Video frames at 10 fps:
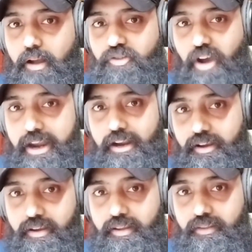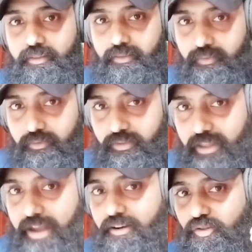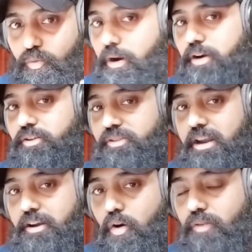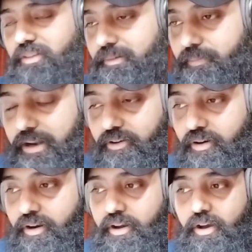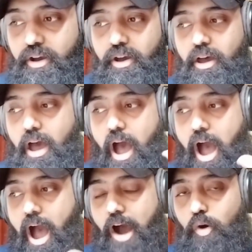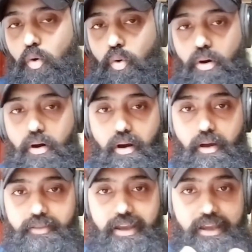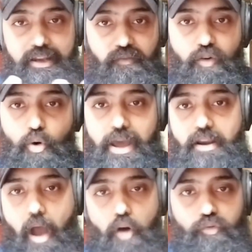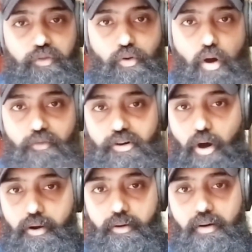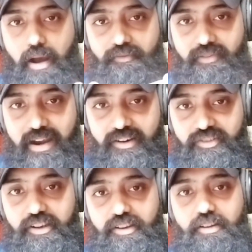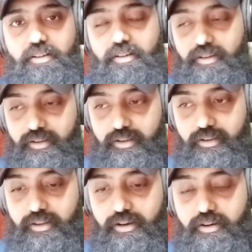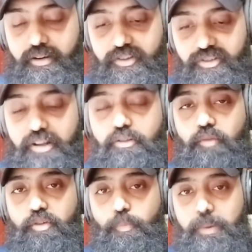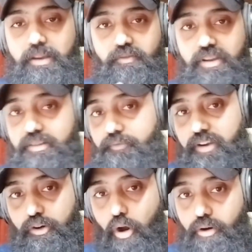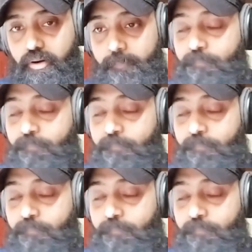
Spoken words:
child, then you will understand a concept better. How the inflow and outflow of dollar affects the strength of rupee vis-a-vis dollar.